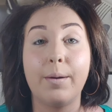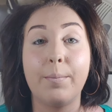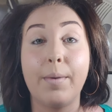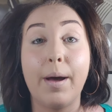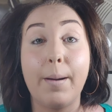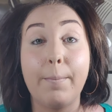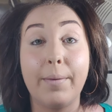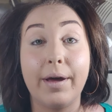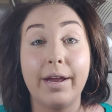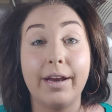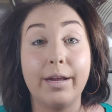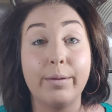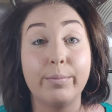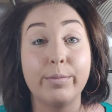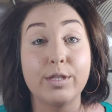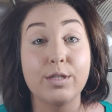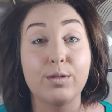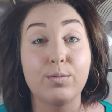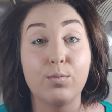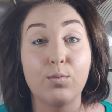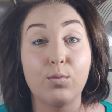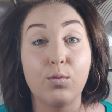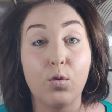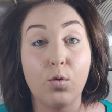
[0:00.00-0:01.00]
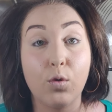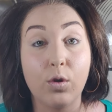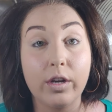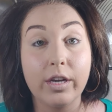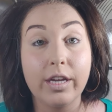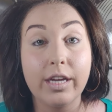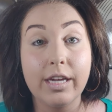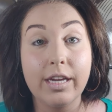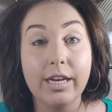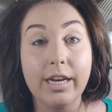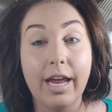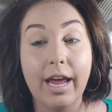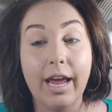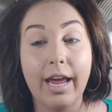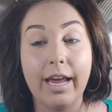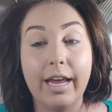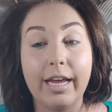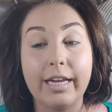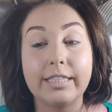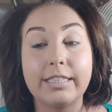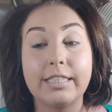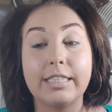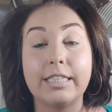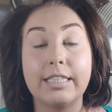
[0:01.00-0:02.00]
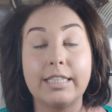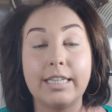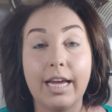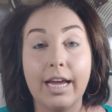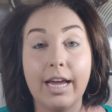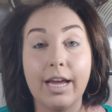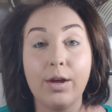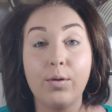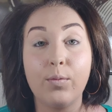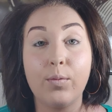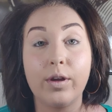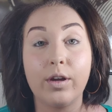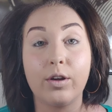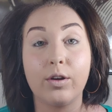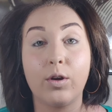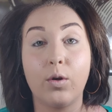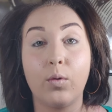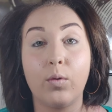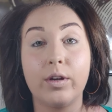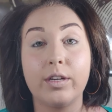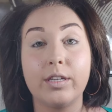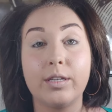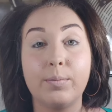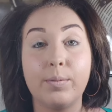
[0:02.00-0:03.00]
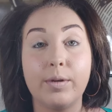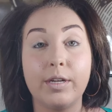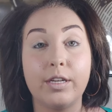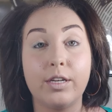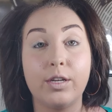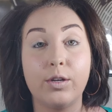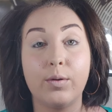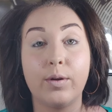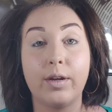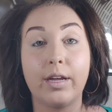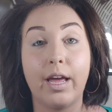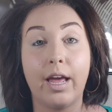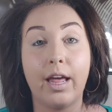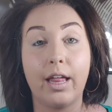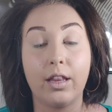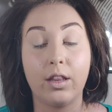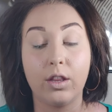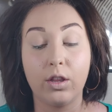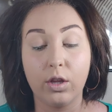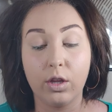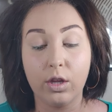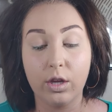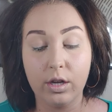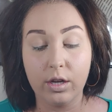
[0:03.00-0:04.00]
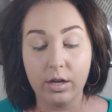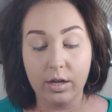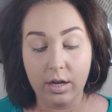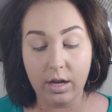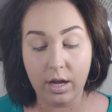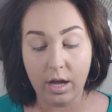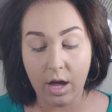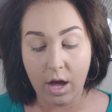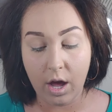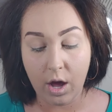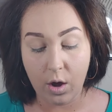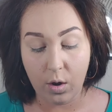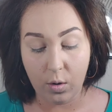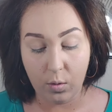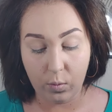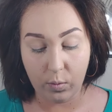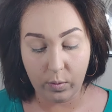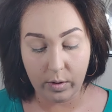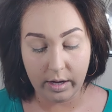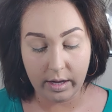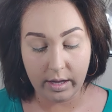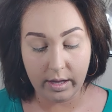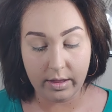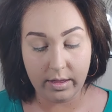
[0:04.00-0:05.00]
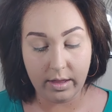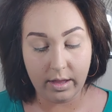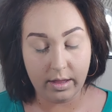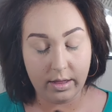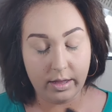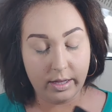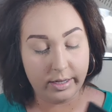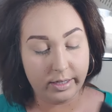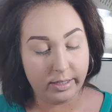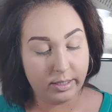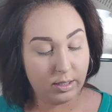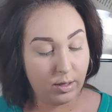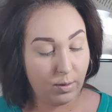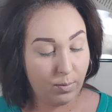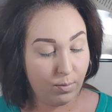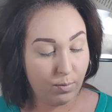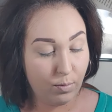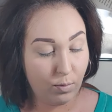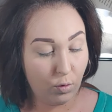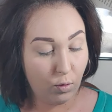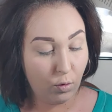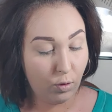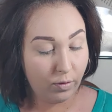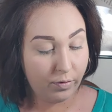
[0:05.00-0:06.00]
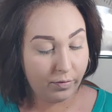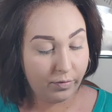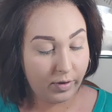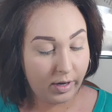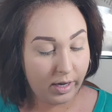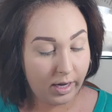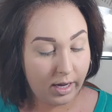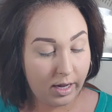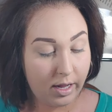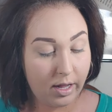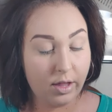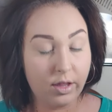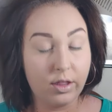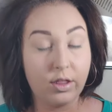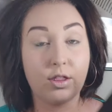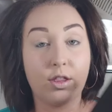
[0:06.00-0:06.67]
My name is Morgan and today we are going to be doing a look with this Morphe